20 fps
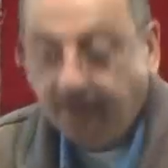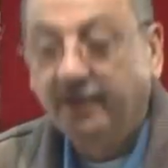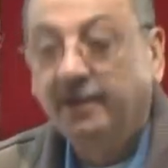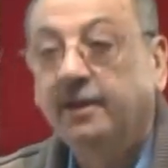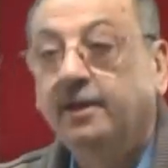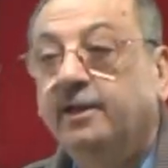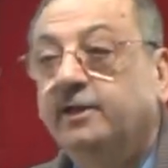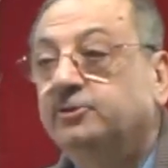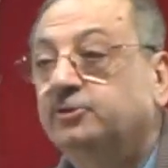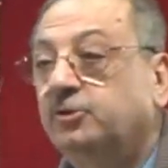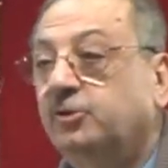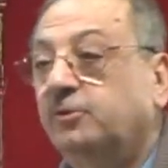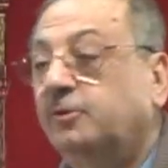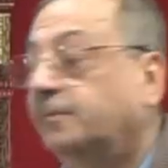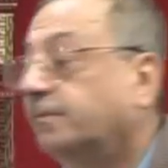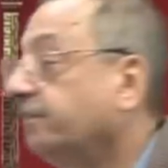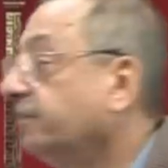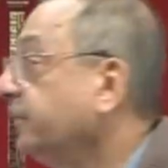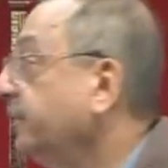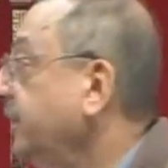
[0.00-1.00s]
So
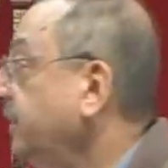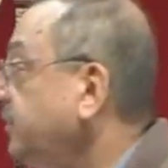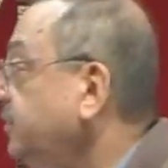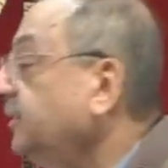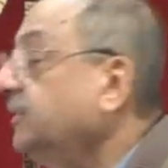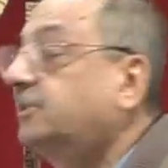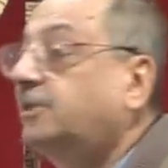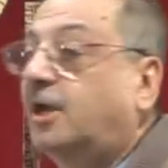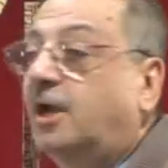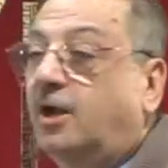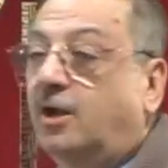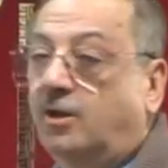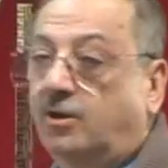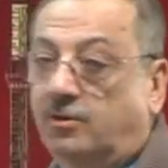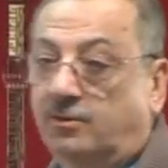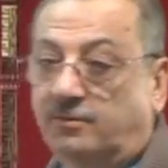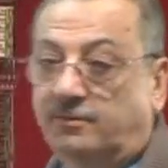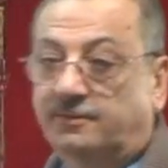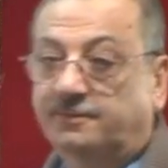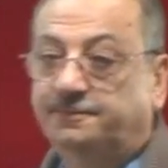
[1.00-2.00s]
this is how
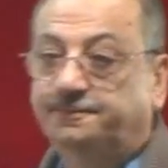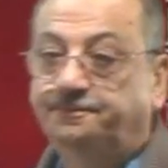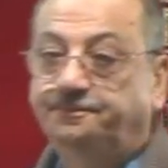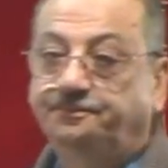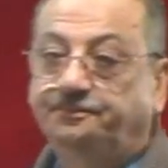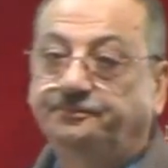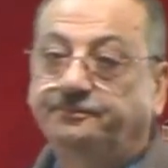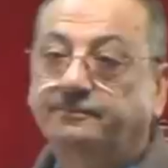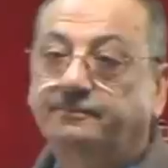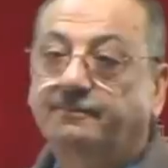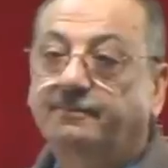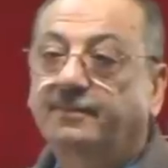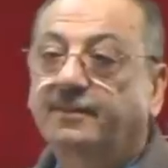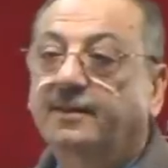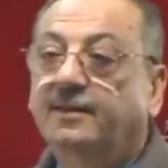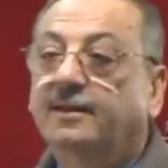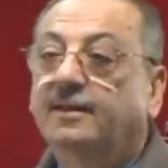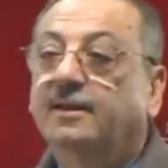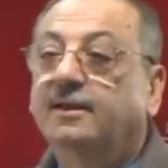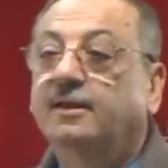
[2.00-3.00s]

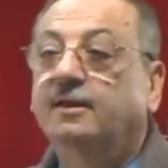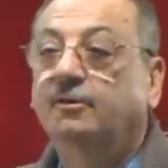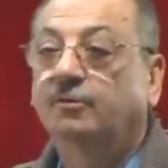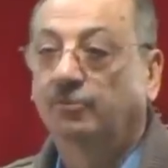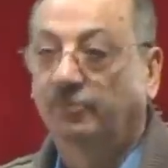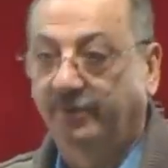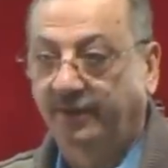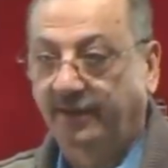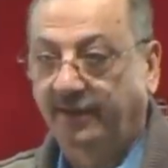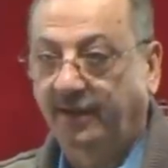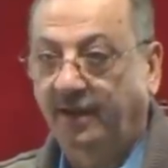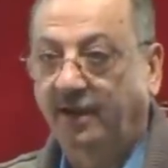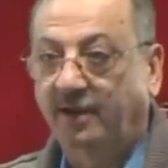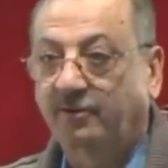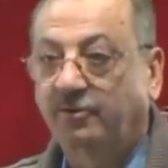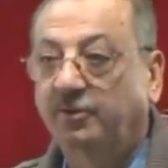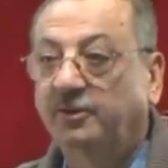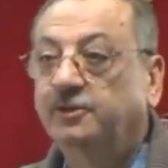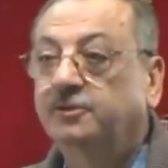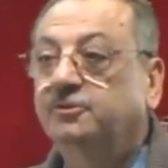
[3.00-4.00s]
we are
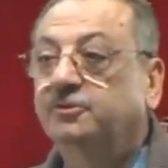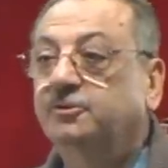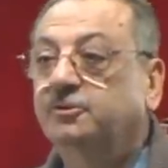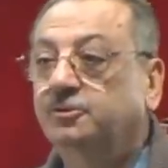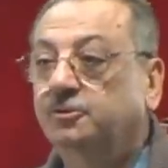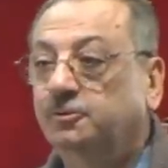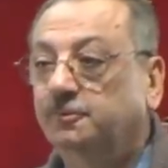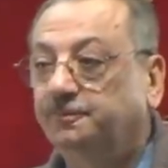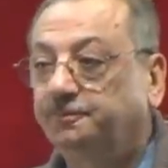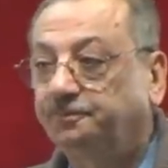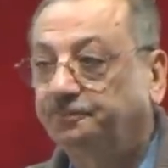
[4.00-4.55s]
going to do.